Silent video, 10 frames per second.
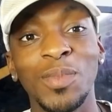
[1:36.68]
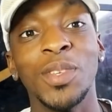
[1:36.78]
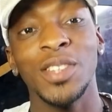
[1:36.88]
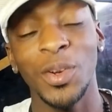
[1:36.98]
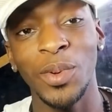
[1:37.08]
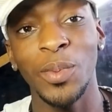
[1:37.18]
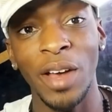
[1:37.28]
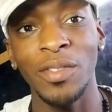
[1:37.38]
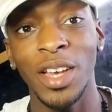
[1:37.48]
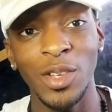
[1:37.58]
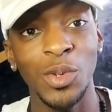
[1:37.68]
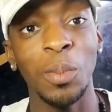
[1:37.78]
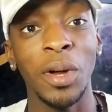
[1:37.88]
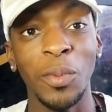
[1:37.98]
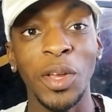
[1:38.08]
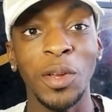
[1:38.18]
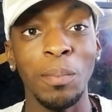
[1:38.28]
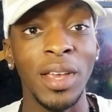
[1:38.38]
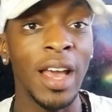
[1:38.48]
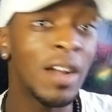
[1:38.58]
So we have to get you to a point where you
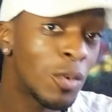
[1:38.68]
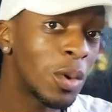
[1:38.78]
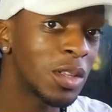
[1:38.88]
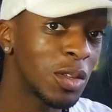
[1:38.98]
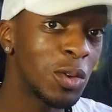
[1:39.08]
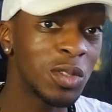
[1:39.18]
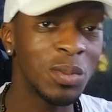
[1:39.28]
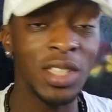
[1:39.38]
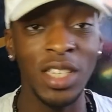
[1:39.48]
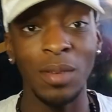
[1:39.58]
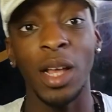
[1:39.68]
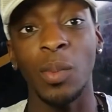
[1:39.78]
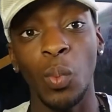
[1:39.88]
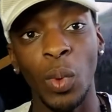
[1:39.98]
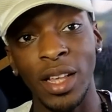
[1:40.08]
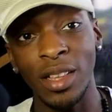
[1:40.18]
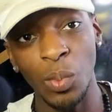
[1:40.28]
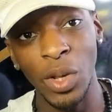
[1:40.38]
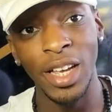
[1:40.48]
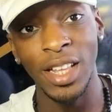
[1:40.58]
can beat everyone on Ultimate Team and win
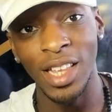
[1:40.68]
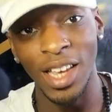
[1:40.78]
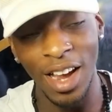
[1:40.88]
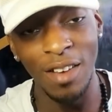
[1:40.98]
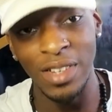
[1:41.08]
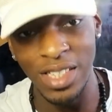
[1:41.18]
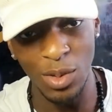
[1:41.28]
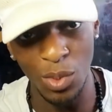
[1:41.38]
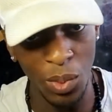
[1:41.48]
Weekend League every single